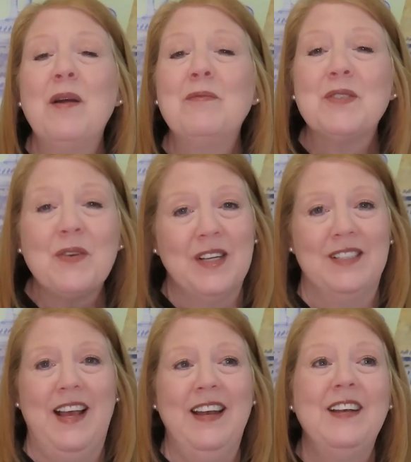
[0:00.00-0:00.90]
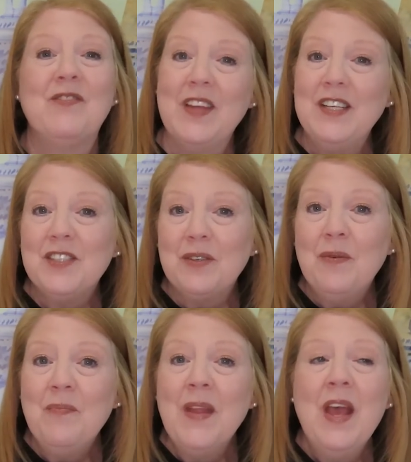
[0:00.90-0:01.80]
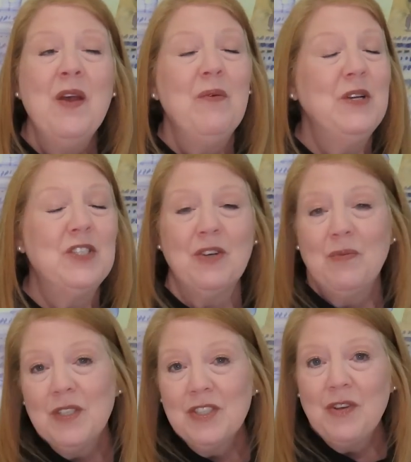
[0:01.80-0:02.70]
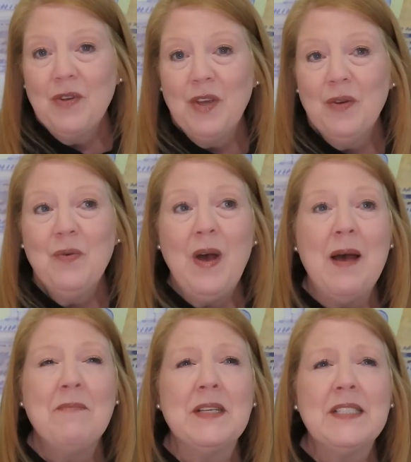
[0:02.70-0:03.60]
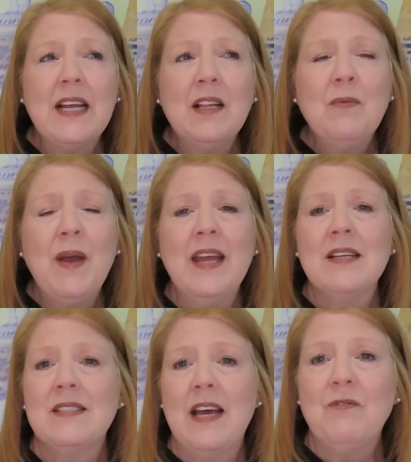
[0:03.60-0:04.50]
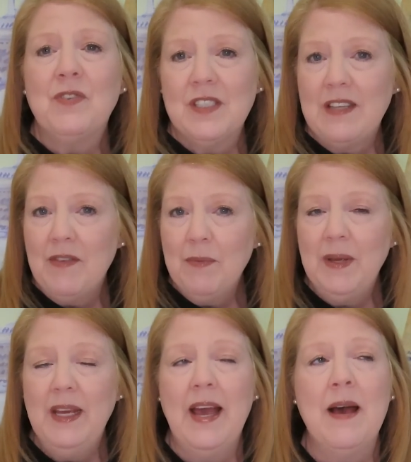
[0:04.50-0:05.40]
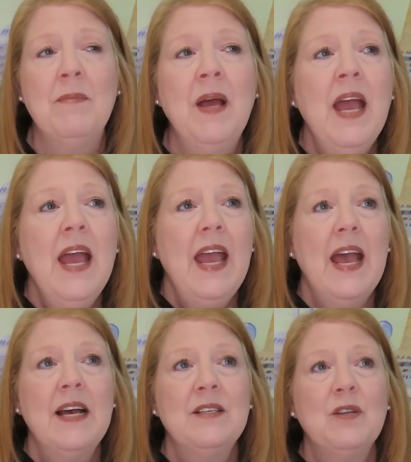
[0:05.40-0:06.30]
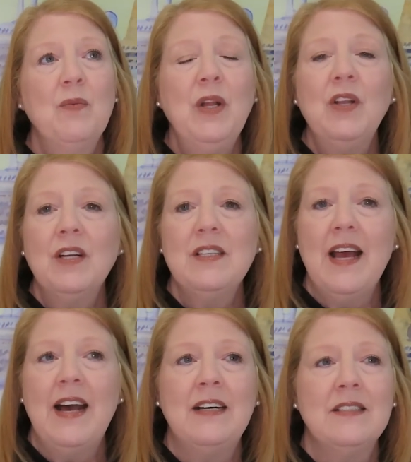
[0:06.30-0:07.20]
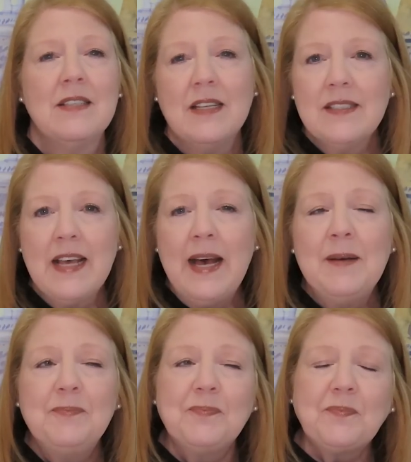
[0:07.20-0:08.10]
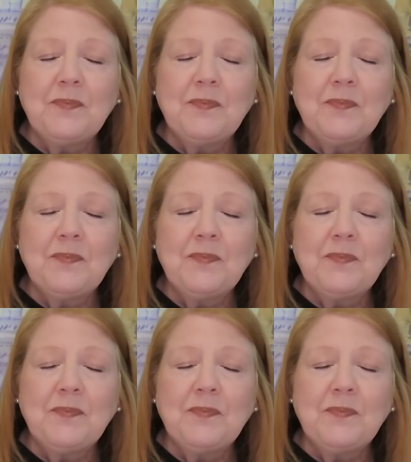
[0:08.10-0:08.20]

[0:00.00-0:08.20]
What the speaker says: I'm so excited if they do. We sure will show you. The sail away is set for 7 p.m. and we looked at sunset.